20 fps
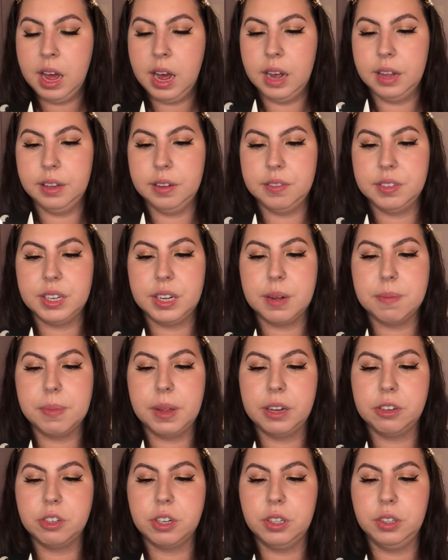and leaves the
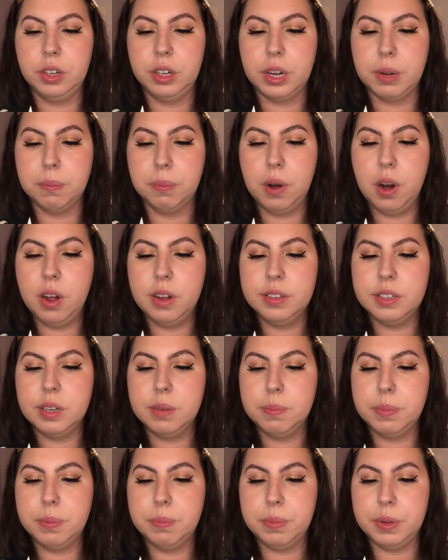complexion looking bronze
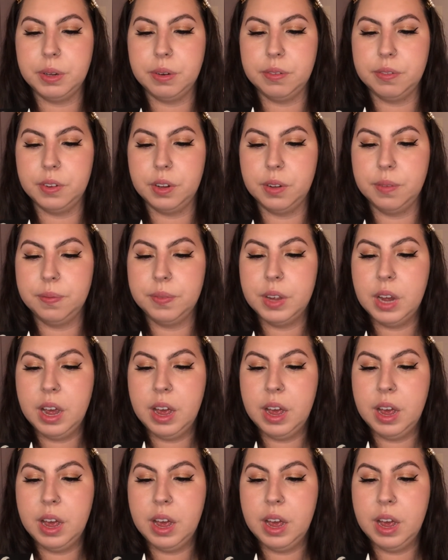and beautiful.